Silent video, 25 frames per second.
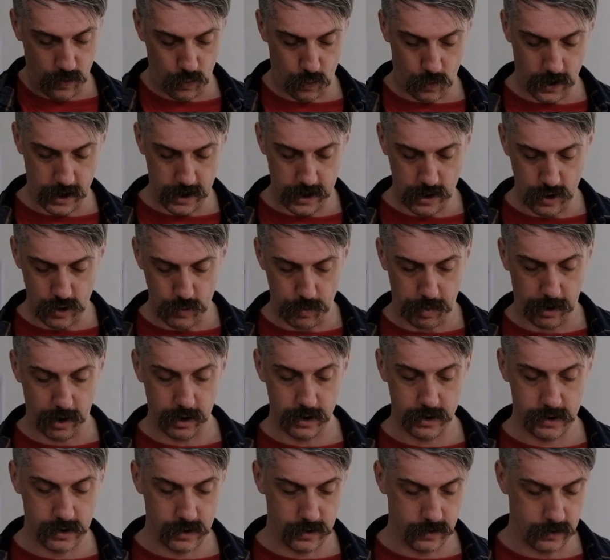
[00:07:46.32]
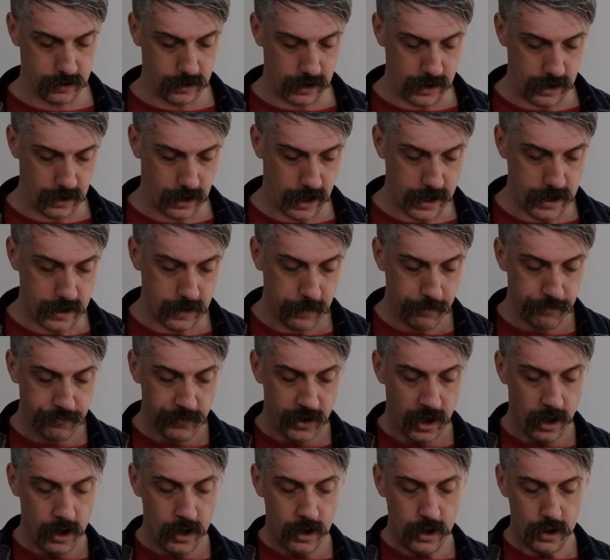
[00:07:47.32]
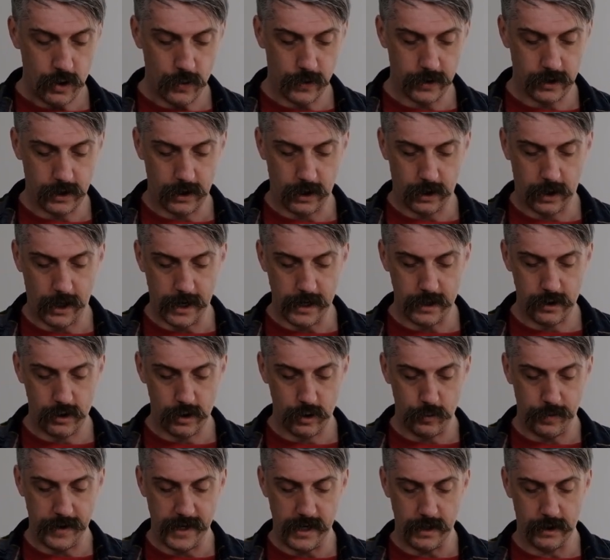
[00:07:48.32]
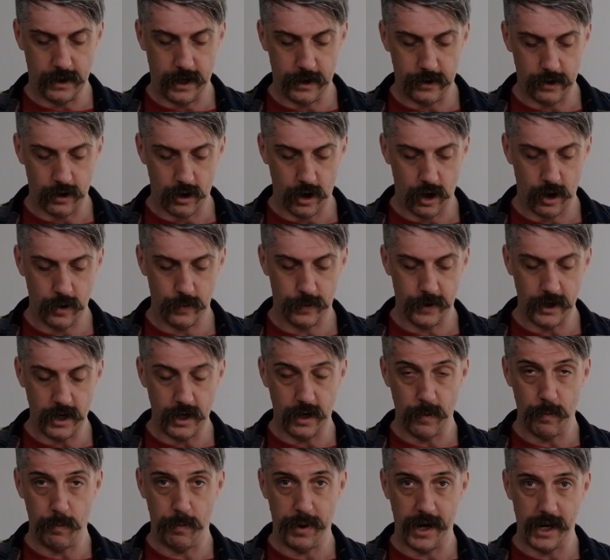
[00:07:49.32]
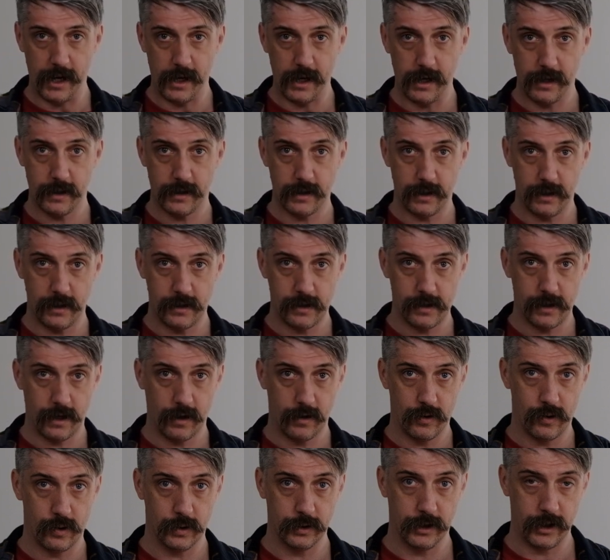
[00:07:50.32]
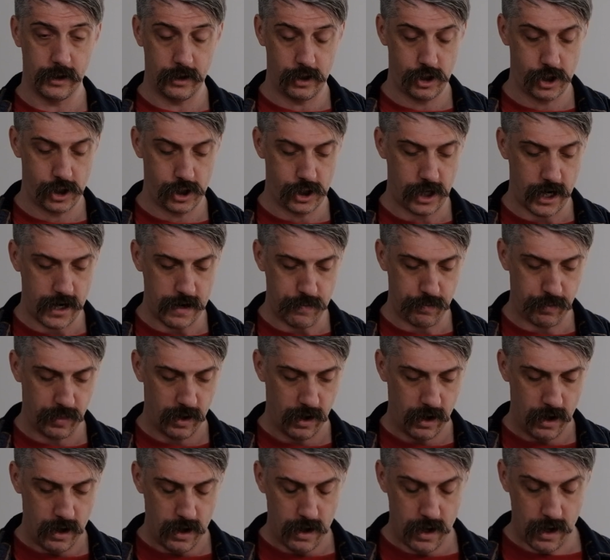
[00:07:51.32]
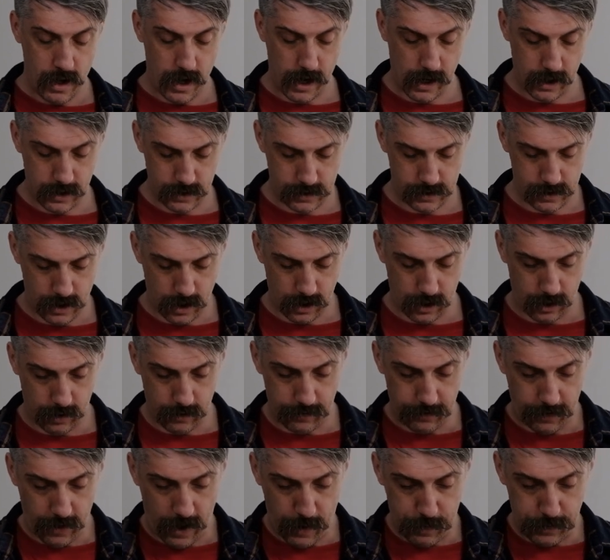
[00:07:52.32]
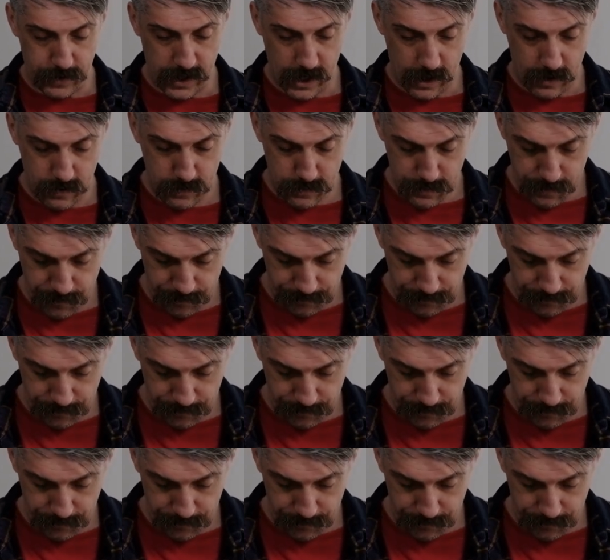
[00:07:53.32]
what you personally like. You want the clay to be leather hard where you can bend it, it's going to hold its shape, and it's not going to flop down.